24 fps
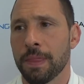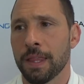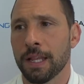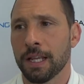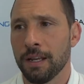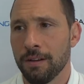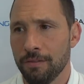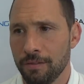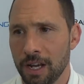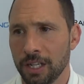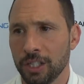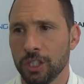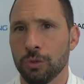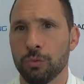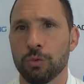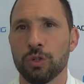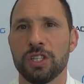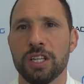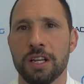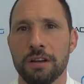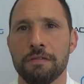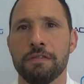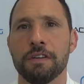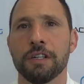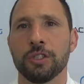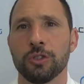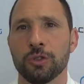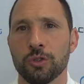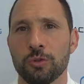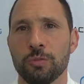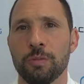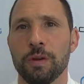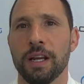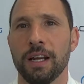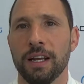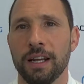convention was the
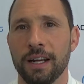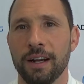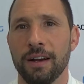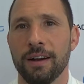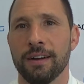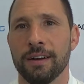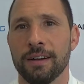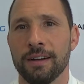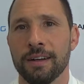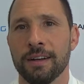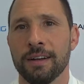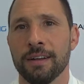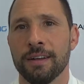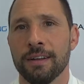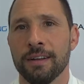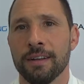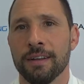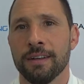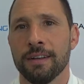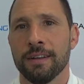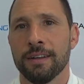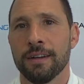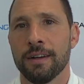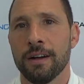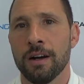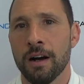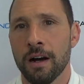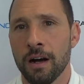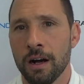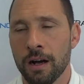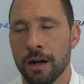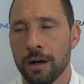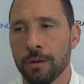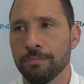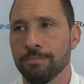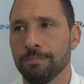officials being here.
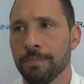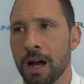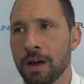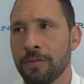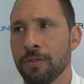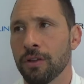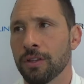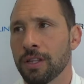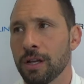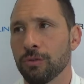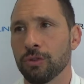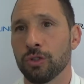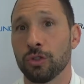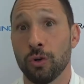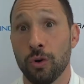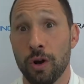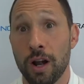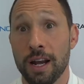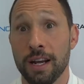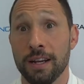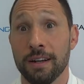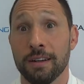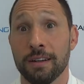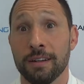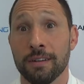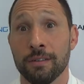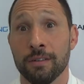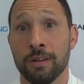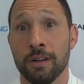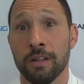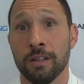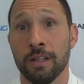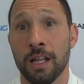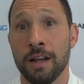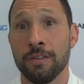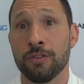I thought that was great.
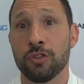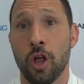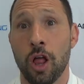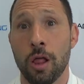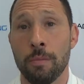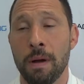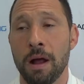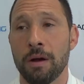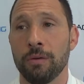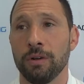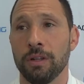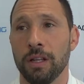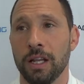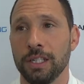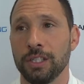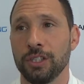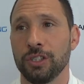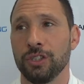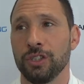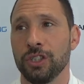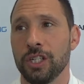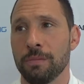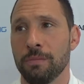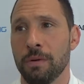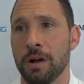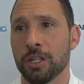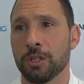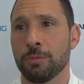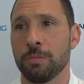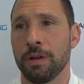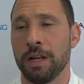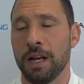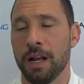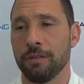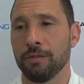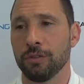Life's all about relationship, us
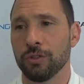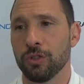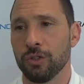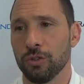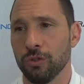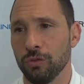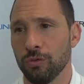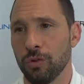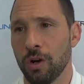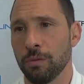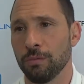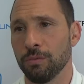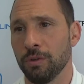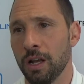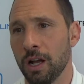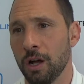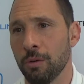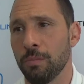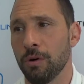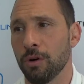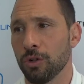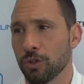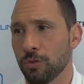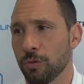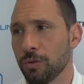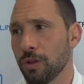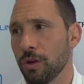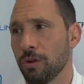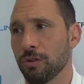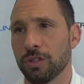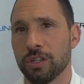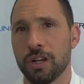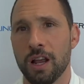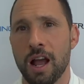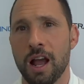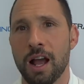being able to rub elbows with
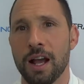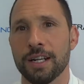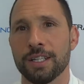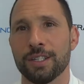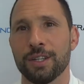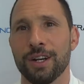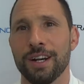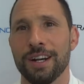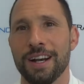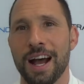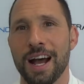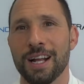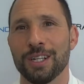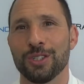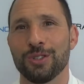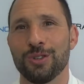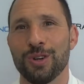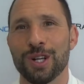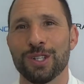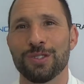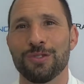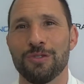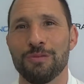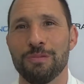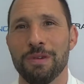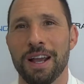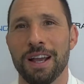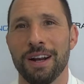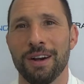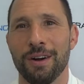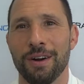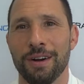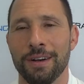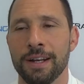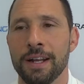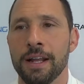those guys in a non-stressful
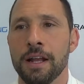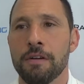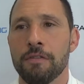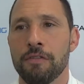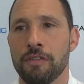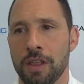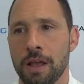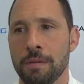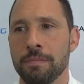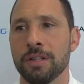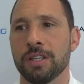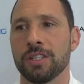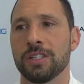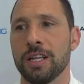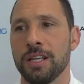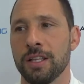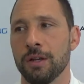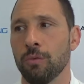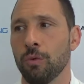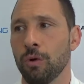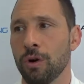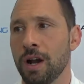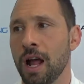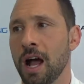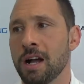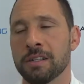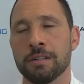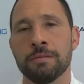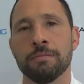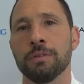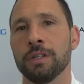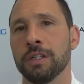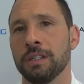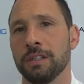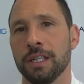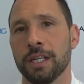manner, and for them to see that we're not
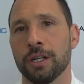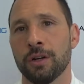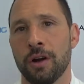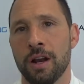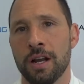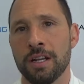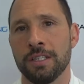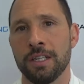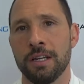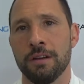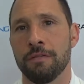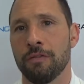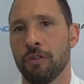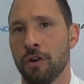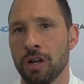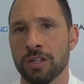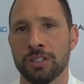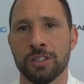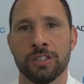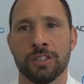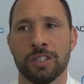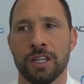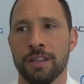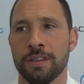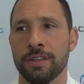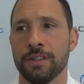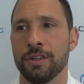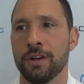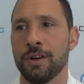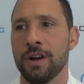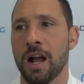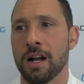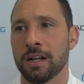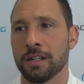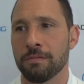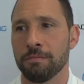completely crazy and for us to see that they're
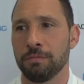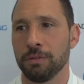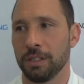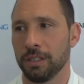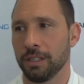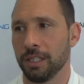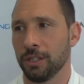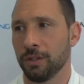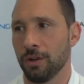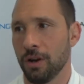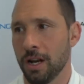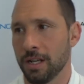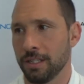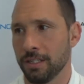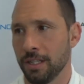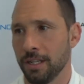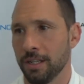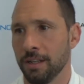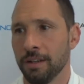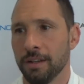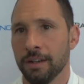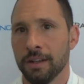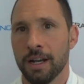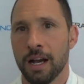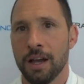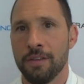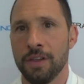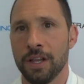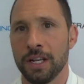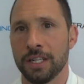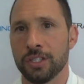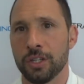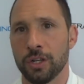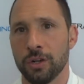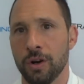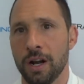not completely crazy, I
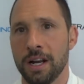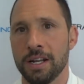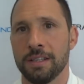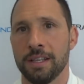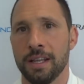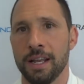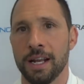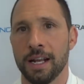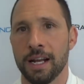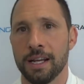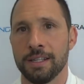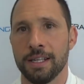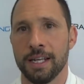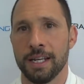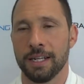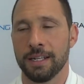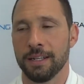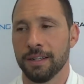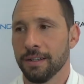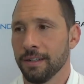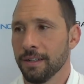think it's a great thing. I think